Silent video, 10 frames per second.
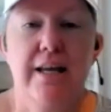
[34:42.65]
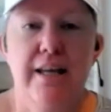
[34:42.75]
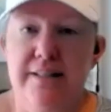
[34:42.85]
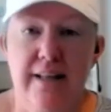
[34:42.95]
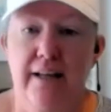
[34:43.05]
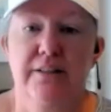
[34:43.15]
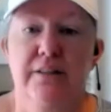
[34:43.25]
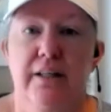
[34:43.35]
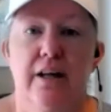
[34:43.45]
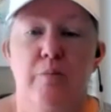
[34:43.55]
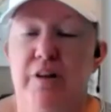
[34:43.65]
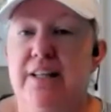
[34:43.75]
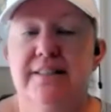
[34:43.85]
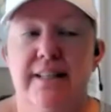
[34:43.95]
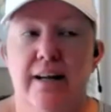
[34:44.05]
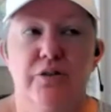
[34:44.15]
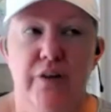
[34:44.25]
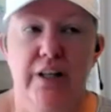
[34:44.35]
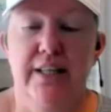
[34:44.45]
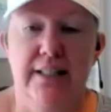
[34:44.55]
is excellent. I mean, it sounds
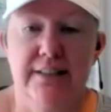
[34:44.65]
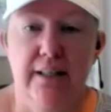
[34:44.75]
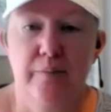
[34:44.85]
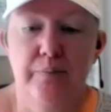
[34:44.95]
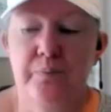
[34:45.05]
fantastic.